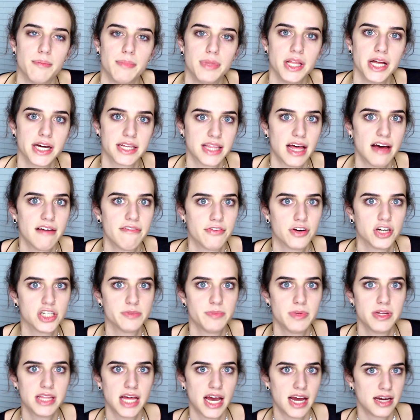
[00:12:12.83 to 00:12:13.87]
but like that first
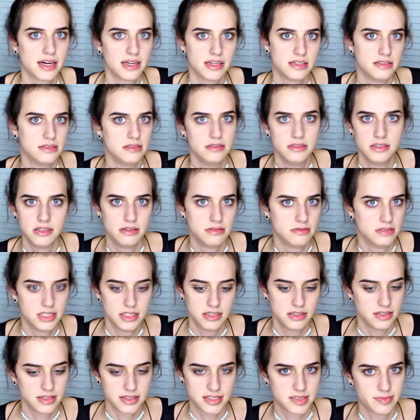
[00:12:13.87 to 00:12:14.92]
month I, you know,
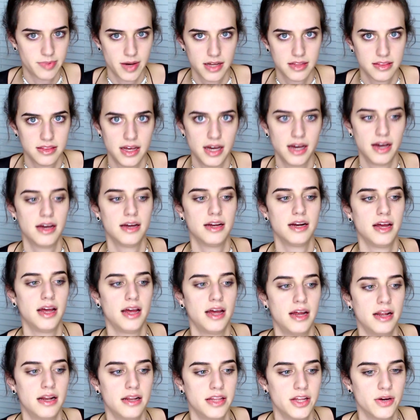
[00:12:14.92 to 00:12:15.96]
didn't expect that,
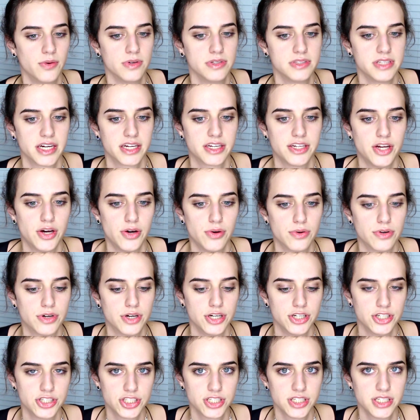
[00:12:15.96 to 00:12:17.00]
and there was like no
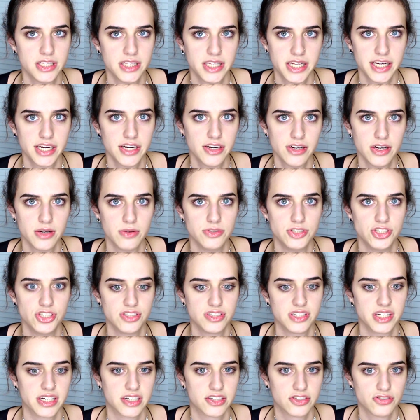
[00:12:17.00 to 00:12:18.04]
cushion there. It would
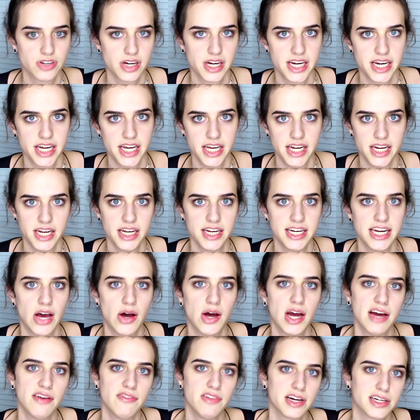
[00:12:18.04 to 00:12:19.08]
just like straight hit it. Now
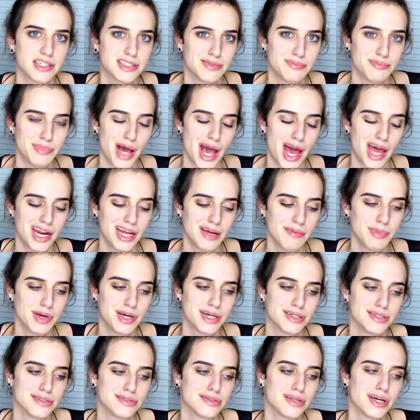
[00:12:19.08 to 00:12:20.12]
I have like some padding
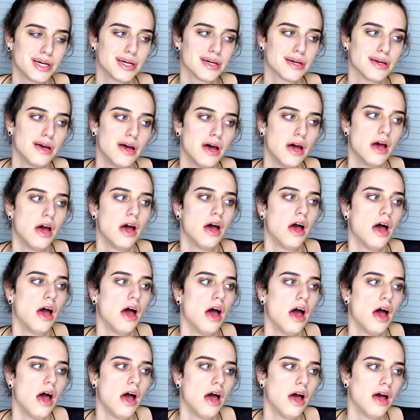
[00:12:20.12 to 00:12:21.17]
because like,
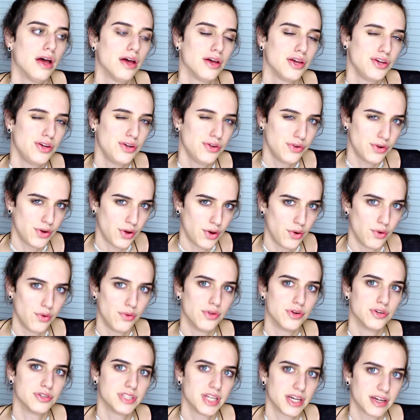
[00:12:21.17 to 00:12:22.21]
you know,
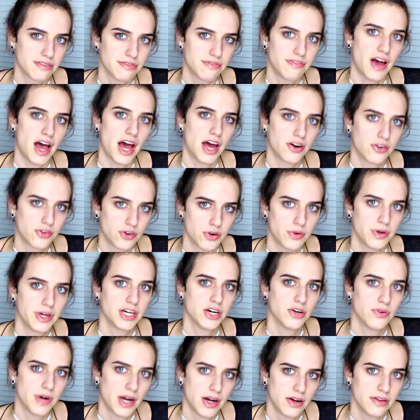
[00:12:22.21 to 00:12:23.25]
there's like fat growing
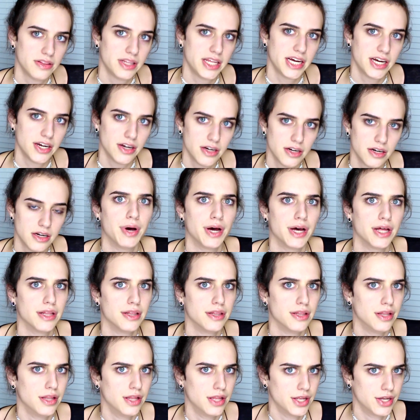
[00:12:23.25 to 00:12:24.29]
around there. But
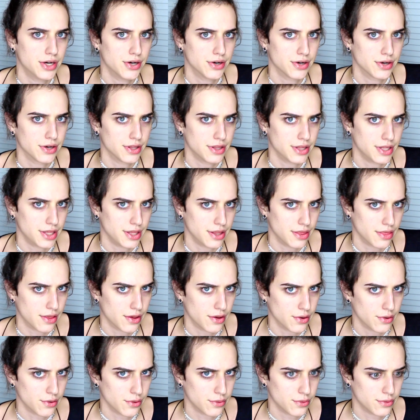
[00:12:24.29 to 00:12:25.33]
literally
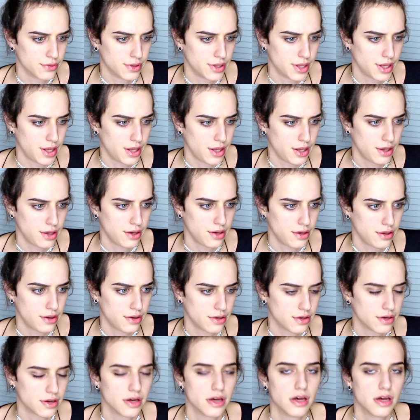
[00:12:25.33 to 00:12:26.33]
though, like